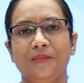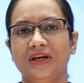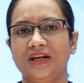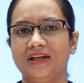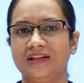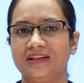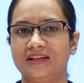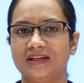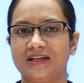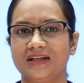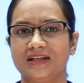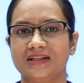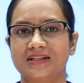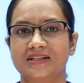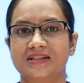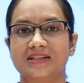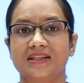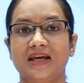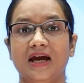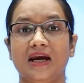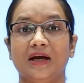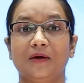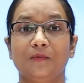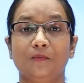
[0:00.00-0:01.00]
many things
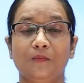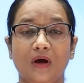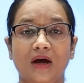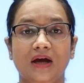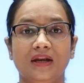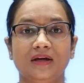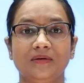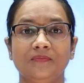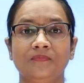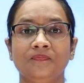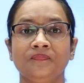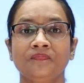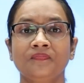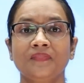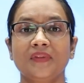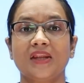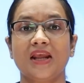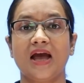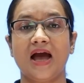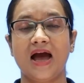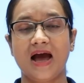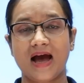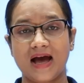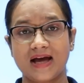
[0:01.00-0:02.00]
that one
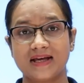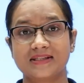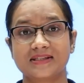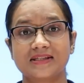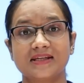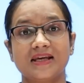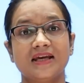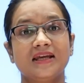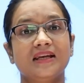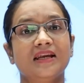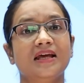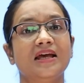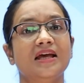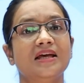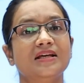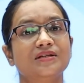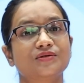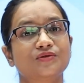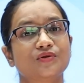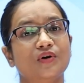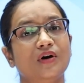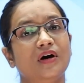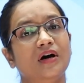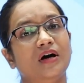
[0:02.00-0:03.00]
has in
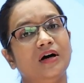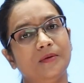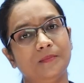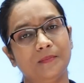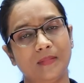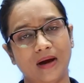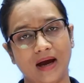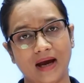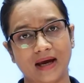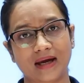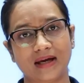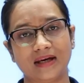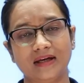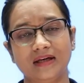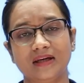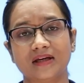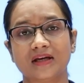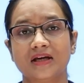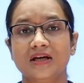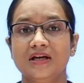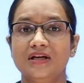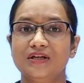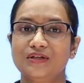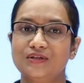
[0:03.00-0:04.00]
his or her mind,
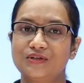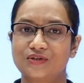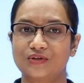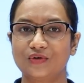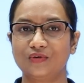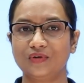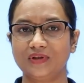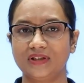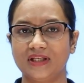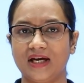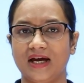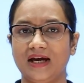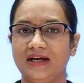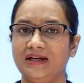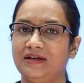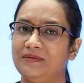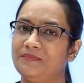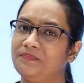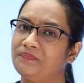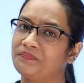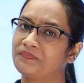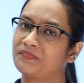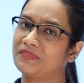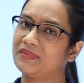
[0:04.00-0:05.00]
so that
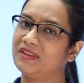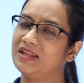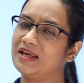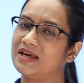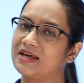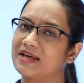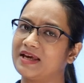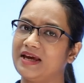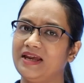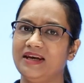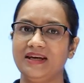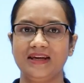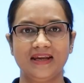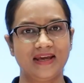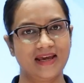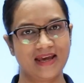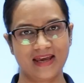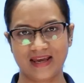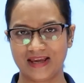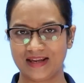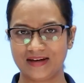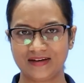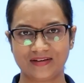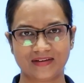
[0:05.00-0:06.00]
they can
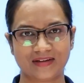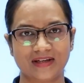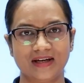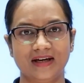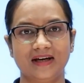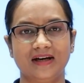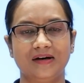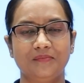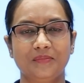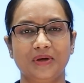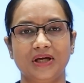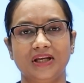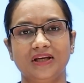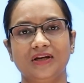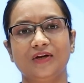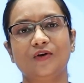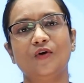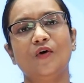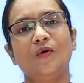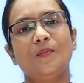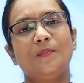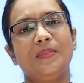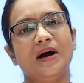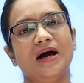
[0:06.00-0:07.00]

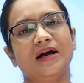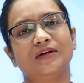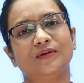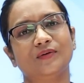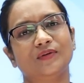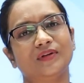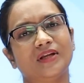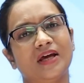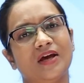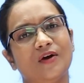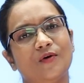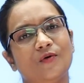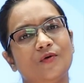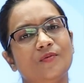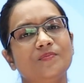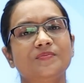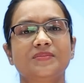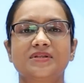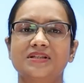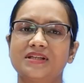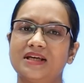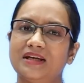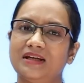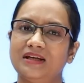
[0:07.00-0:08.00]
go back to their
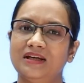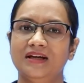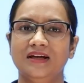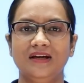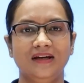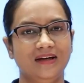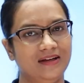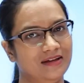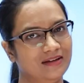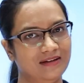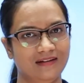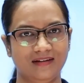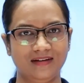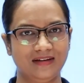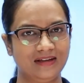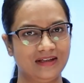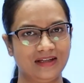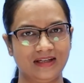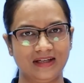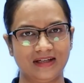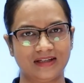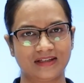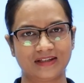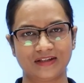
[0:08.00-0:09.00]
homes and learn a
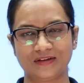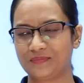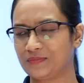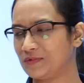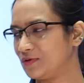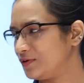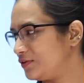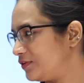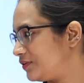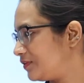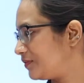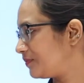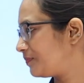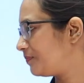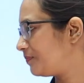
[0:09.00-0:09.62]
little more.